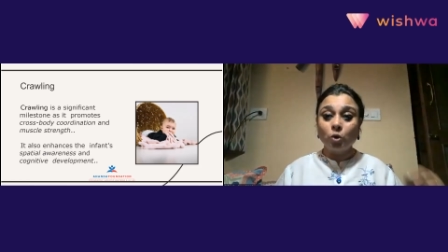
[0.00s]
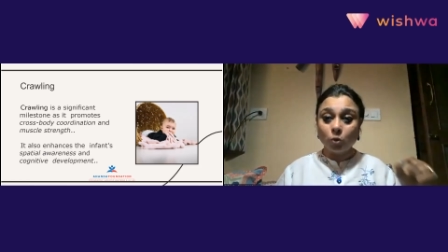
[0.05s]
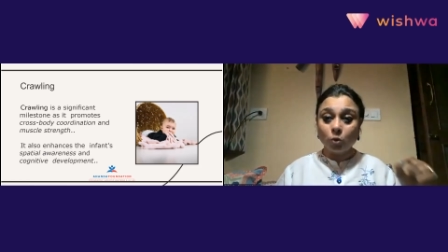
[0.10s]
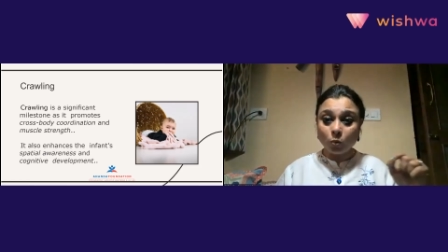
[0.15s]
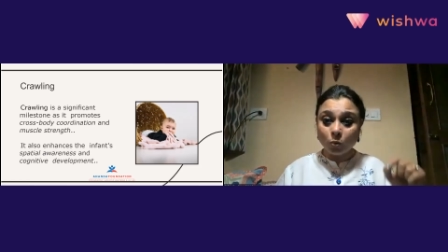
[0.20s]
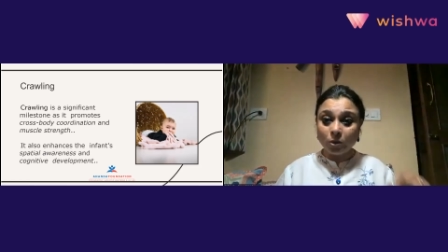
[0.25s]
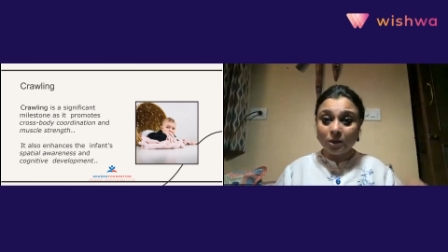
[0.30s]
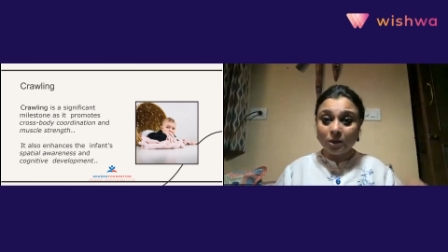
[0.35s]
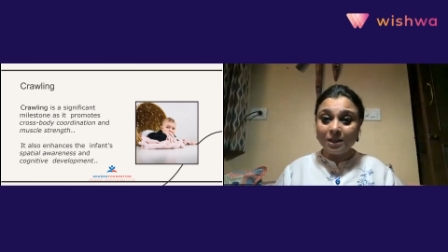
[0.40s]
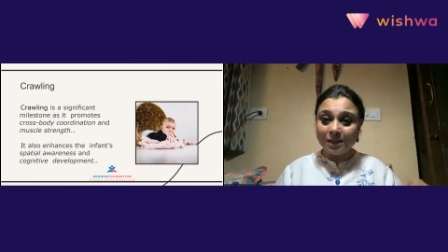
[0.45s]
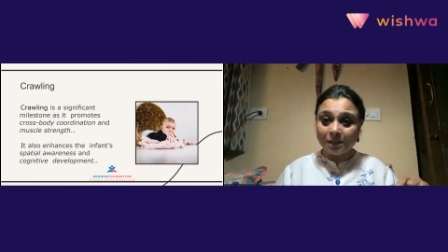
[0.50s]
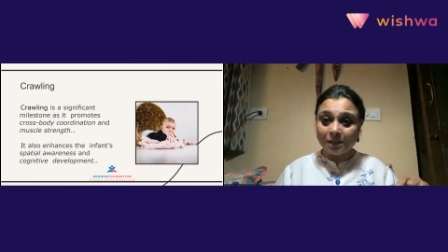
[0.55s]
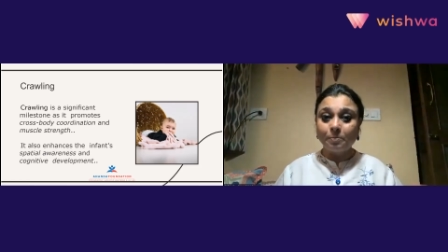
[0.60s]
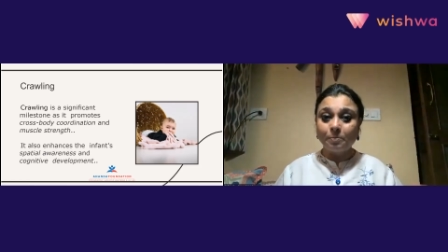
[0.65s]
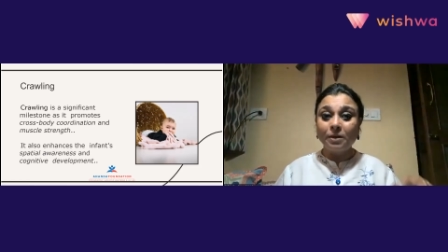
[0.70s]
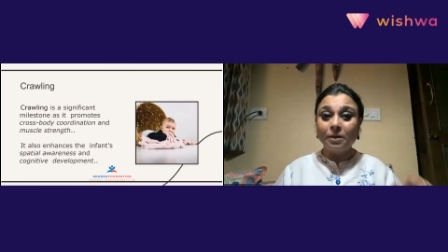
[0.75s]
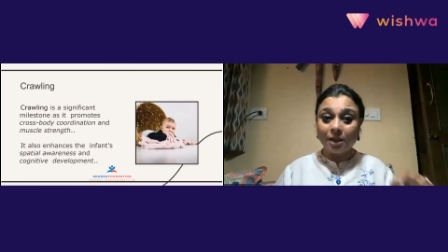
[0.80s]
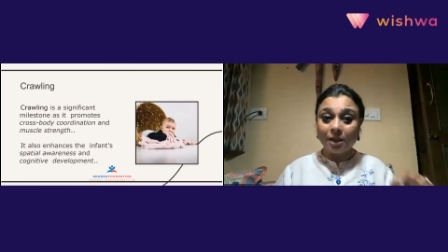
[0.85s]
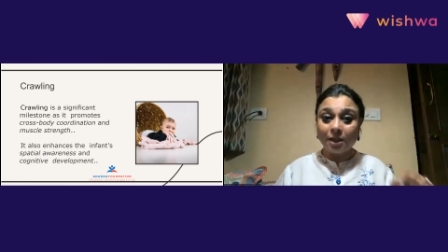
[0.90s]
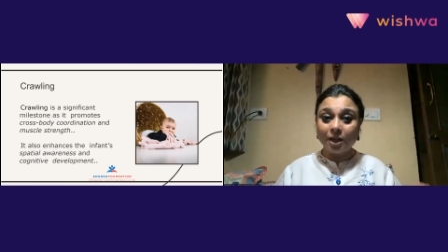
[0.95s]
through this
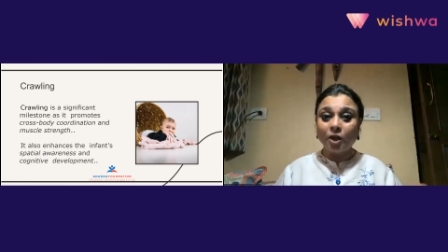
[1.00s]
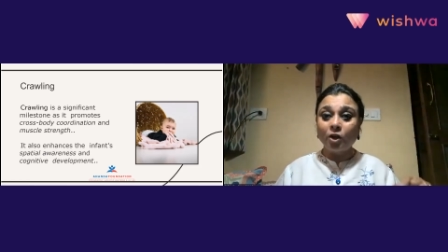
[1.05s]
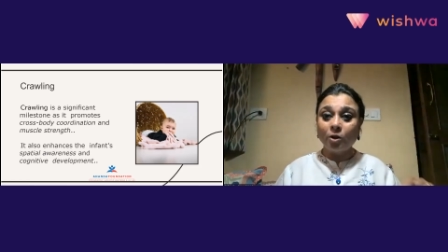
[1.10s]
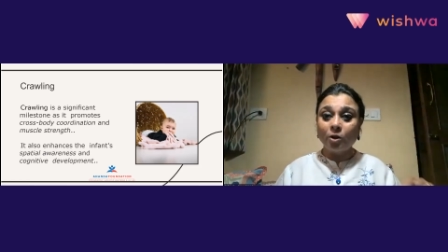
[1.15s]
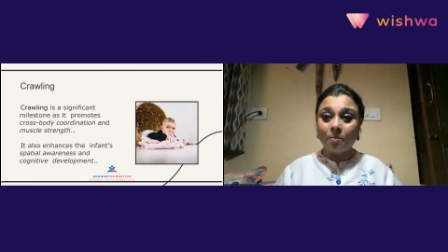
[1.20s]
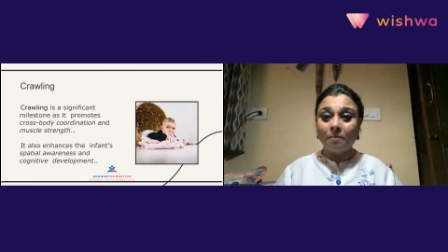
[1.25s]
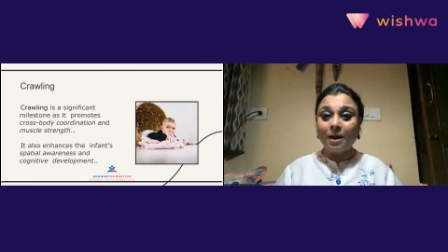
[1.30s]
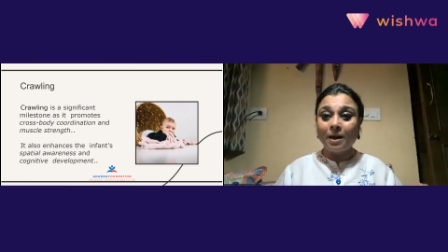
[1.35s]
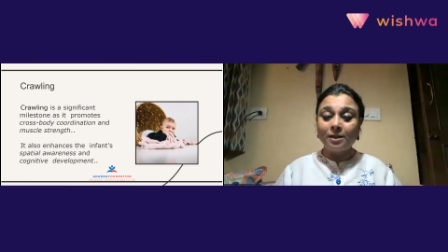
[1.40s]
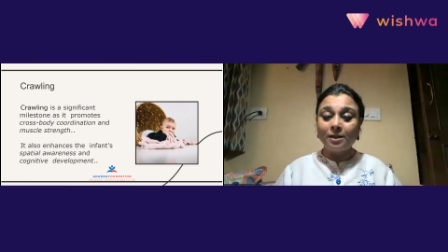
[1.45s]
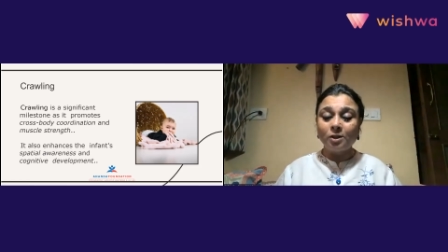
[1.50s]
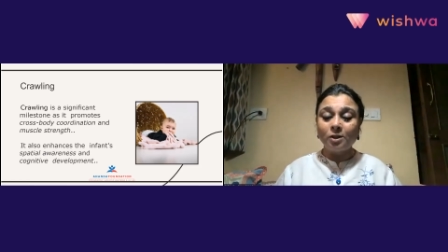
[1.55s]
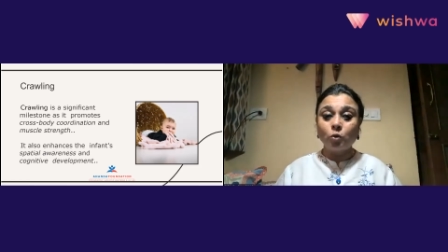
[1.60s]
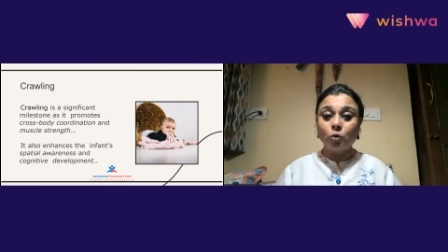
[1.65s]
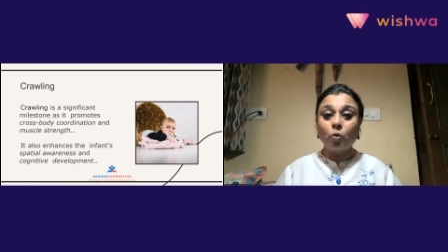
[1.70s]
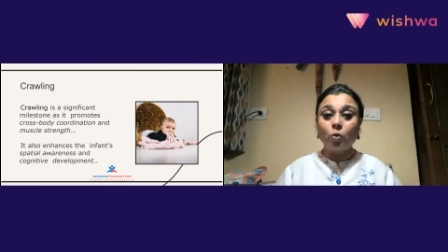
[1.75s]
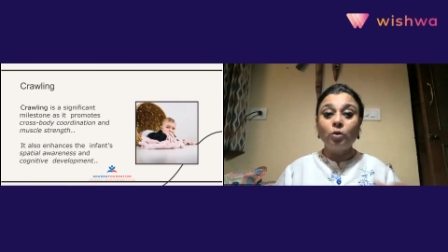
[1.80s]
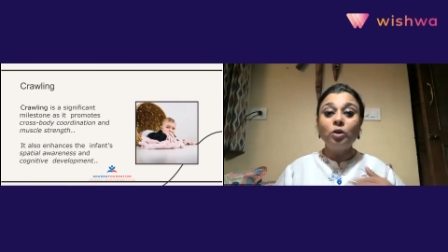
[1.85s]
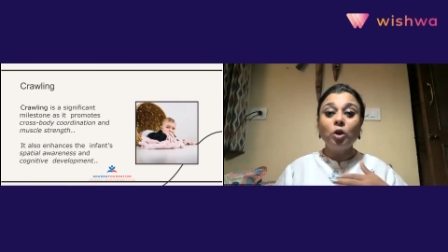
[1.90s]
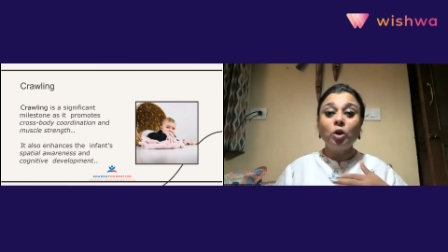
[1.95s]
particular
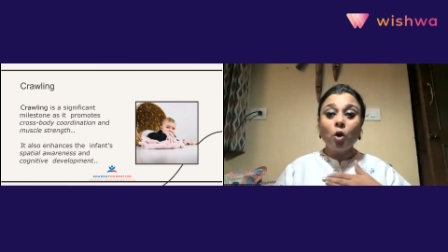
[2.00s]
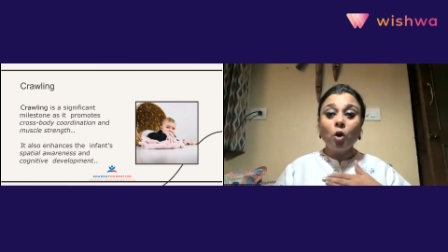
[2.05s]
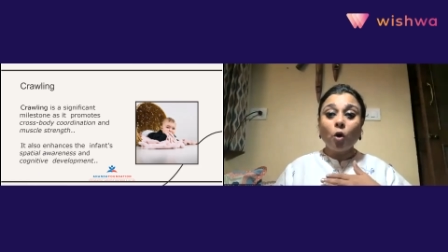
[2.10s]
milestone